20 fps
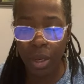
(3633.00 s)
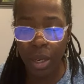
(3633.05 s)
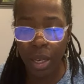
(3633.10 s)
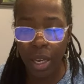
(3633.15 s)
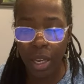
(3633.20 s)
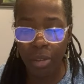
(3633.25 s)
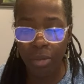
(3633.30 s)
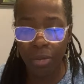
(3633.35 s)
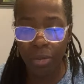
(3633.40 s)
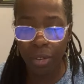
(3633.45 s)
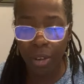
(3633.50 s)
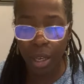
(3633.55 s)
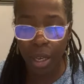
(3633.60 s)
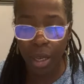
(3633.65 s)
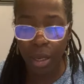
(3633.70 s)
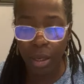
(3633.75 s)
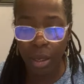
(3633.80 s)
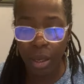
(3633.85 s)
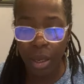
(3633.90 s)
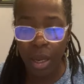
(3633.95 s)
had
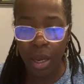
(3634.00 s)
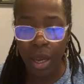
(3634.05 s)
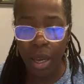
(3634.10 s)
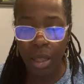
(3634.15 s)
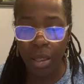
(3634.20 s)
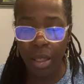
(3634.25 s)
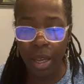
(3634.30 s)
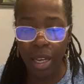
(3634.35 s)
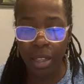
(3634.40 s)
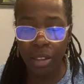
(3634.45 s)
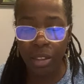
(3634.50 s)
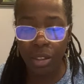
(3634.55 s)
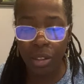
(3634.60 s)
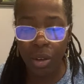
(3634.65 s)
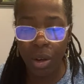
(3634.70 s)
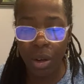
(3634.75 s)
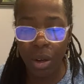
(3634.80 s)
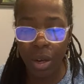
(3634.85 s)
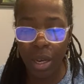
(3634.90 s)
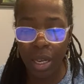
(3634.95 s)
fled, and that
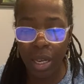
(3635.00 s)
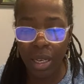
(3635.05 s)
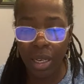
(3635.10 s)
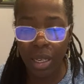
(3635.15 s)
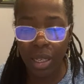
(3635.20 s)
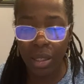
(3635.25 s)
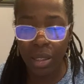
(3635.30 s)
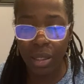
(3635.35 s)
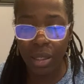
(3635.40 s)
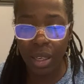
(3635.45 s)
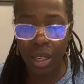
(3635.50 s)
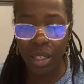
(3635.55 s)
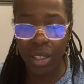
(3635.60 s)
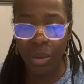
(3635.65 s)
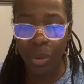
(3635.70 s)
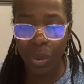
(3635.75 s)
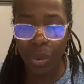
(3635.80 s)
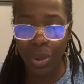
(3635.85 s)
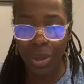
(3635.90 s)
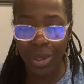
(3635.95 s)
Saul and his sons
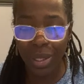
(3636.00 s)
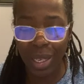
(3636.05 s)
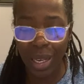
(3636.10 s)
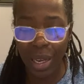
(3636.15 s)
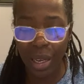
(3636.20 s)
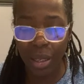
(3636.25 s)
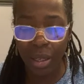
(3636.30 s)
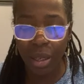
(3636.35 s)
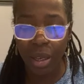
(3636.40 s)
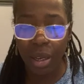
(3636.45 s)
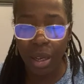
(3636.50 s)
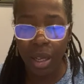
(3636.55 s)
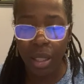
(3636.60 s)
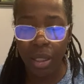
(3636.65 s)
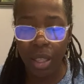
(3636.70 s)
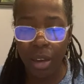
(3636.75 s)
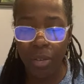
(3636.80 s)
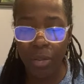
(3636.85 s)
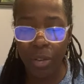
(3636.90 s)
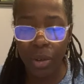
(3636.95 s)
were dead,
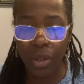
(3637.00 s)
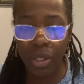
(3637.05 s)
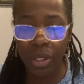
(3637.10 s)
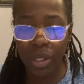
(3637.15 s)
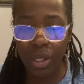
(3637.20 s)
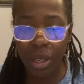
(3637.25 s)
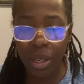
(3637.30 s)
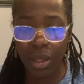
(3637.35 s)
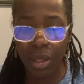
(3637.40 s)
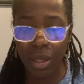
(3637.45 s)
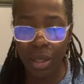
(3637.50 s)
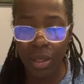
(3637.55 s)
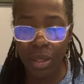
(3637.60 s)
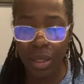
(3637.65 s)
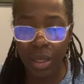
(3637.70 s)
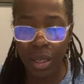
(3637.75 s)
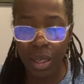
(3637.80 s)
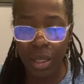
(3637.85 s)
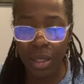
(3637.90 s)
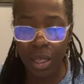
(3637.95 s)
they forsook the
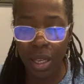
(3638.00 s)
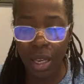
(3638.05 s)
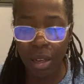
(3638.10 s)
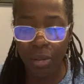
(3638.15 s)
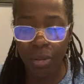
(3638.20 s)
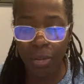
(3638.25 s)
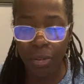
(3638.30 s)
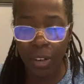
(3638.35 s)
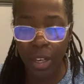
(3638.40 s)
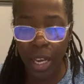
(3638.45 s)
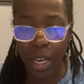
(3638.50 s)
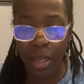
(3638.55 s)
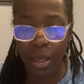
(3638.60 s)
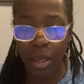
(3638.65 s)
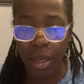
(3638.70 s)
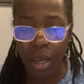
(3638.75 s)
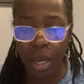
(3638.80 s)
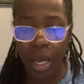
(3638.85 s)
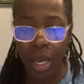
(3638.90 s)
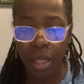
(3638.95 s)
cities and fled,
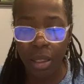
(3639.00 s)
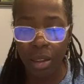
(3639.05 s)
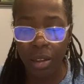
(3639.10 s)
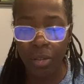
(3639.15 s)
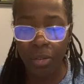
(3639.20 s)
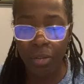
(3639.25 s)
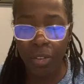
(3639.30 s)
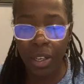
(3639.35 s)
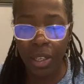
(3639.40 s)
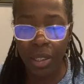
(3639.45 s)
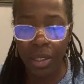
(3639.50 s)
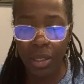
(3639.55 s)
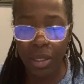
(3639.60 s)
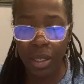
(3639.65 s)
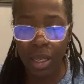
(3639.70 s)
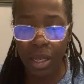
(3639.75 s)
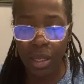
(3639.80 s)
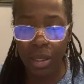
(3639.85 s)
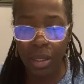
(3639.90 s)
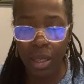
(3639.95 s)
and the
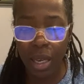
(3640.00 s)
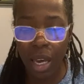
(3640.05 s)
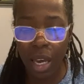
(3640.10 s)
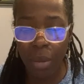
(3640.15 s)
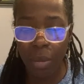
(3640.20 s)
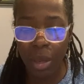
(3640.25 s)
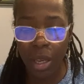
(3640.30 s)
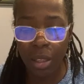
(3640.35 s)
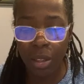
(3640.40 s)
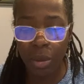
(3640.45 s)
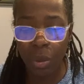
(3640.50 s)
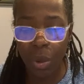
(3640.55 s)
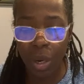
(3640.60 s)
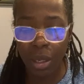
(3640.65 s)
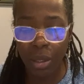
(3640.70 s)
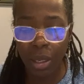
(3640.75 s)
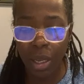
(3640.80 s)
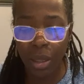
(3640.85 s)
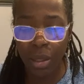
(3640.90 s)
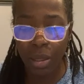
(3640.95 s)
Philistines came and
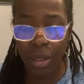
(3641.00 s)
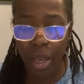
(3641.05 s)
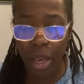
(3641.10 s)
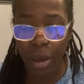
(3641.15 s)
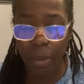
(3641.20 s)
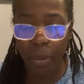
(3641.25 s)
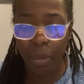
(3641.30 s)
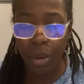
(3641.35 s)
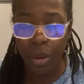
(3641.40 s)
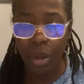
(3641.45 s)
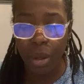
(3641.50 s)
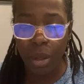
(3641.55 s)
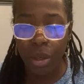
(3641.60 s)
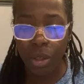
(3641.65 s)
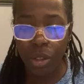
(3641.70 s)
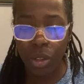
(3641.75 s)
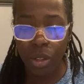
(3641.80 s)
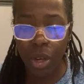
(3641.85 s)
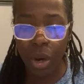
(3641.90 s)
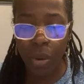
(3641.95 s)
dwelt in them.
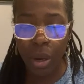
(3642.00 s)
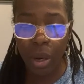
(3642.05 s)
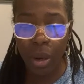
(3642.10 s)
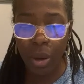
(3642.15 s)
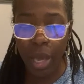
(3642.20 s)
So it